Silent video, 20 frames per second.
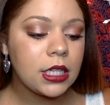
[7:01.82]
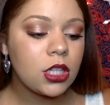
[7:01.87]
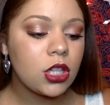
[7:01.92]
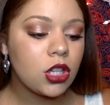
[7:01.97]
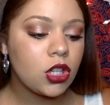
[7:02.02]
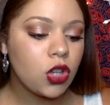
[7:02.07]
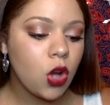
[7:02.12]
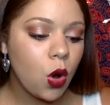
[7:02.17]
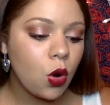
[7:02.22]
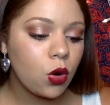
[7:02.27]
is
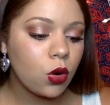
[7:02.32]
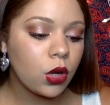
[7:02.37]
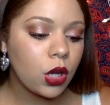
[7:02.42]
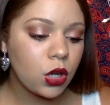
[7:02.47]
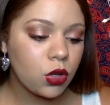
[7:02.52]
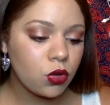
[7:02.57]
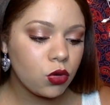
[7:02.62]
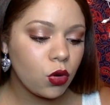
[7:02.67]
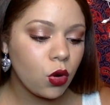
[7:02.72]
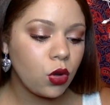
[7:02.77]
the Total
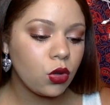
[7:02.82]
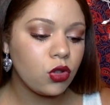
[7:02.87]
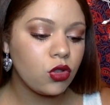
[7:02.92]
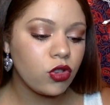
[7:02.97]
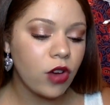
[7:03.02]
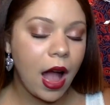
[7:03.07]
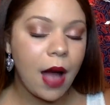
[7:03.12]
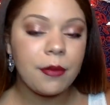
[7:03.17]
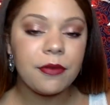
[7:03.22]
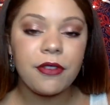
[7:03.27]
Control
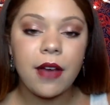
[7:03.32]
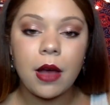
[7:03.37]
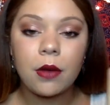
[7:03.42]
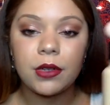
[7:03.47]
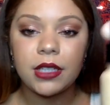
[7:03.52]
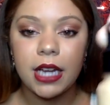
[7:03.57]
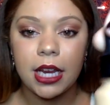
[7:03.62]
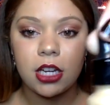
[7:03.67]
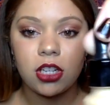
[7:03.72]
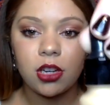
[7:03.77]
Drop
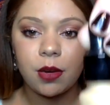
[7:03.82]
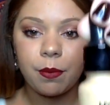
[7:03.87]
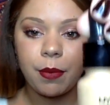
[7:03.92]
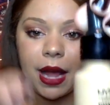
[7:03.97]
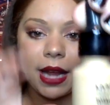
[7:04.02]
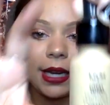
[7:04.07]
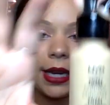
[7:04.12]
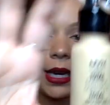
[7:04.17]
Foundation by